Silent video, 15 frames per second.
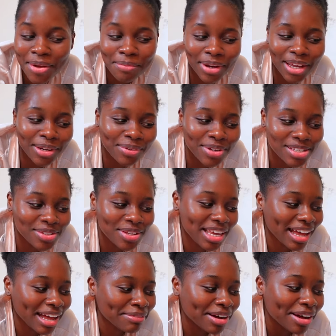but anyway so
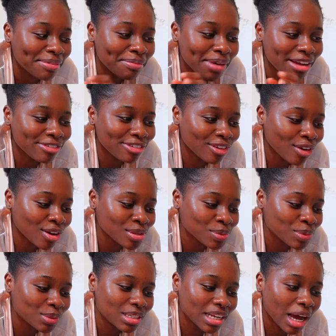yeah um, my vlogs
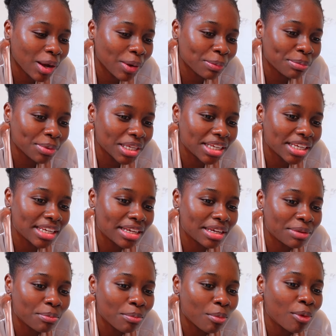would now be
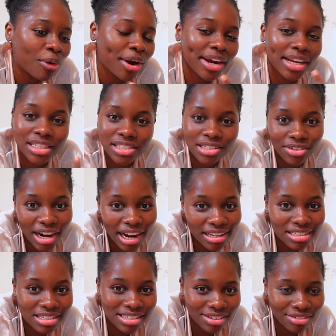more
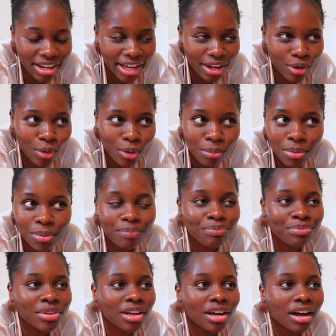interactive i hope
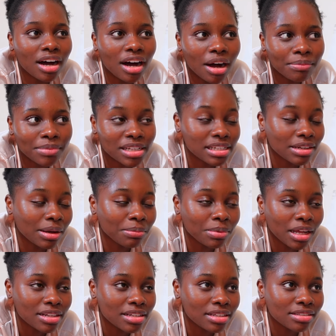um that's how i
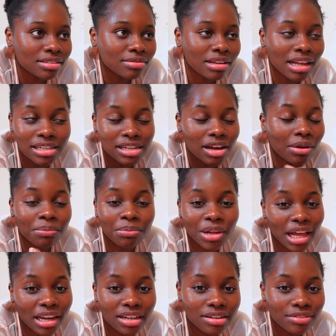plan it that's how i'm
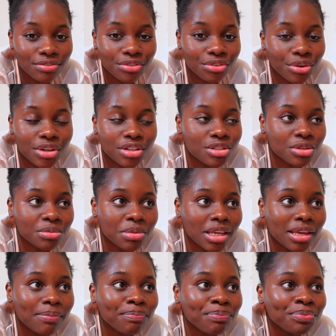planning for it to be